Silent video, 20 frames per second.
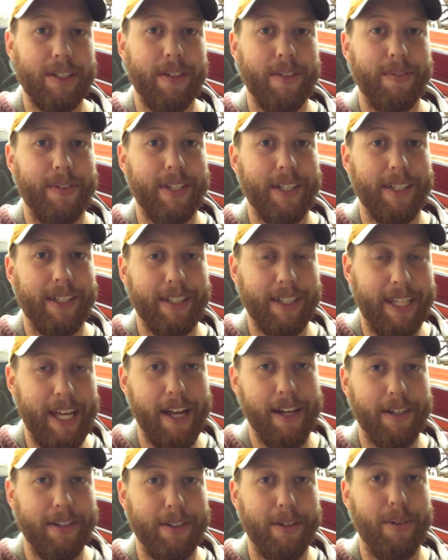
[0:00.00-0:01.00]
of the
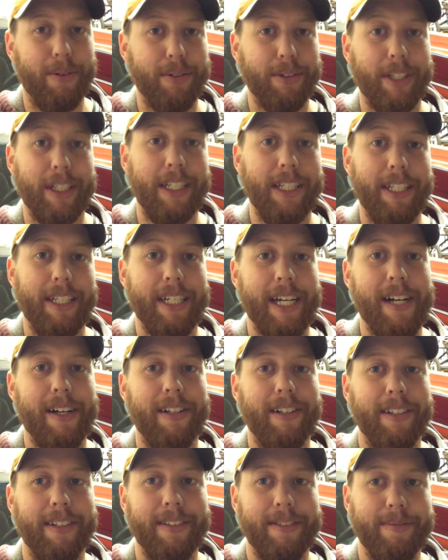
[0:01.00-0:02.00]
Canada-only E
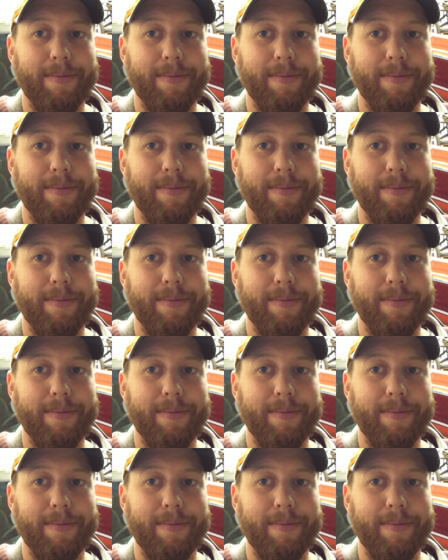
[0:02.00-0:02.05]
L.